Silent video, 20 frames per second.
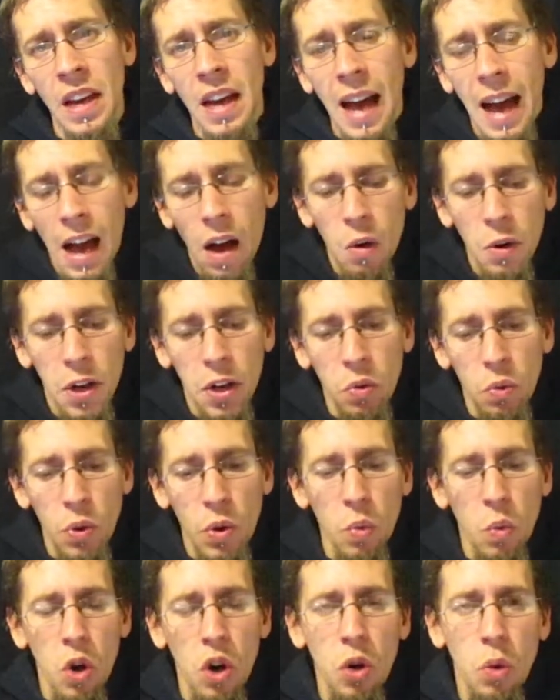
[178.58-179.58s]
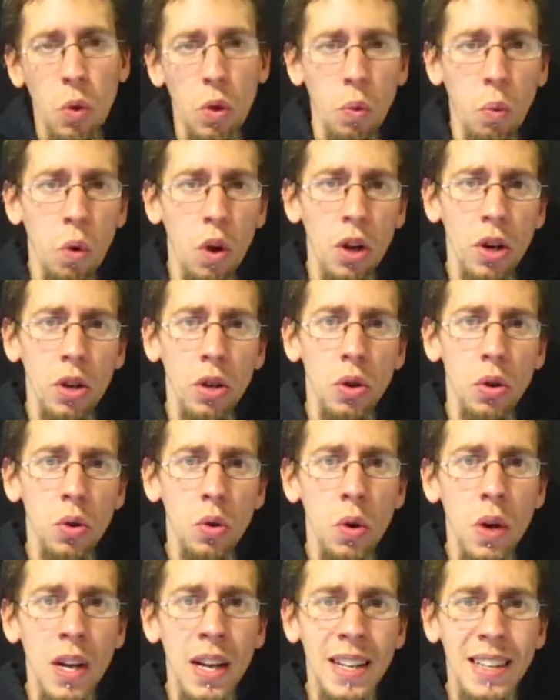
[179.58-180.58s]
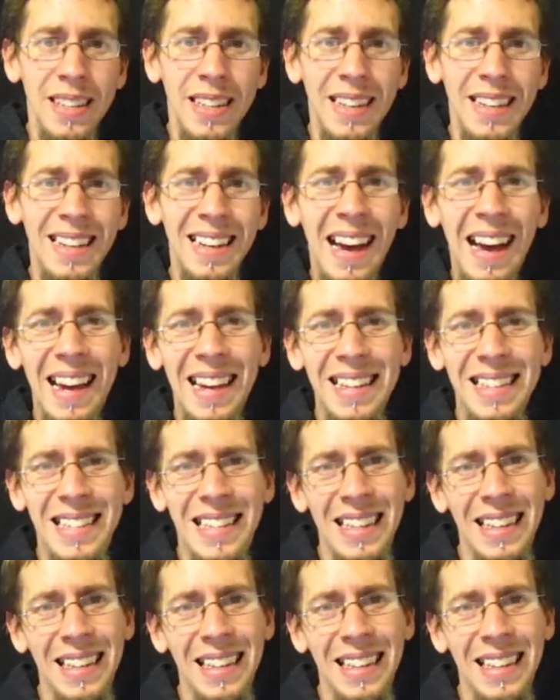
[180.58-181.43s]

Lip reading: How can we work with one who denies the